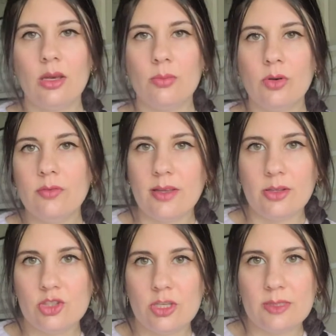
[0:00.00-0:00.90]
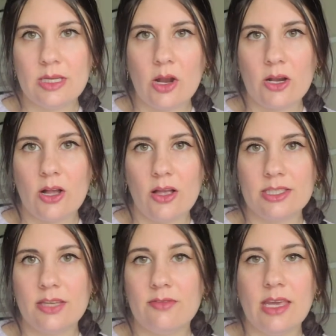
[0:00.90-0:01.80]
More fellowships and art
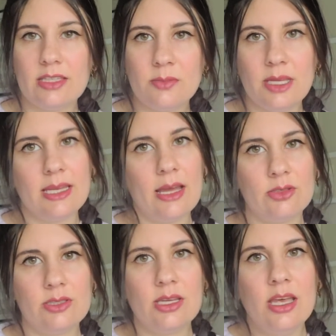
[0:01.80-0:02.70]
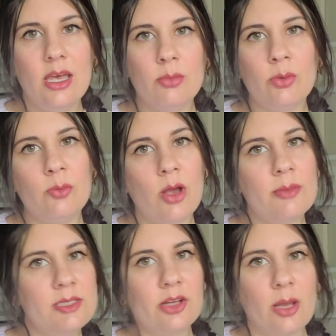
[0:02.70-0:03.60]
calls have yet to be announced, but we
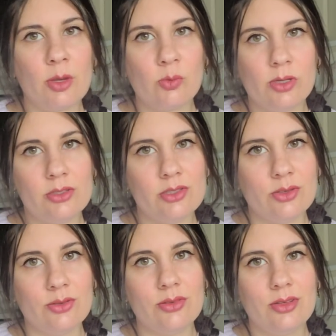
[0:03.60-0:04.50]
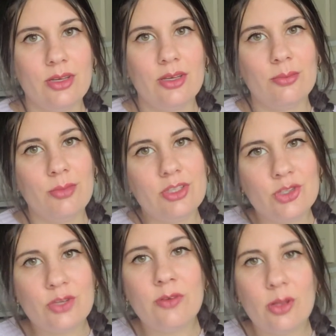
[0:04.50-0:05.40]
promise they're coming real soon. Make sure
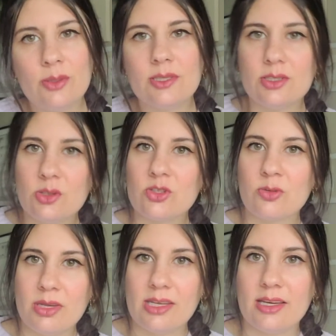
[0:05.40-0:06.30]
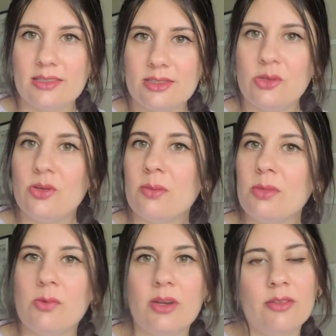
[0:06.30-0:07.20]
you follow us on social media so you can
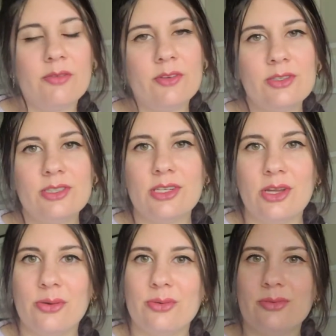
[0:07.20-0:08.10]
be one of the first to know.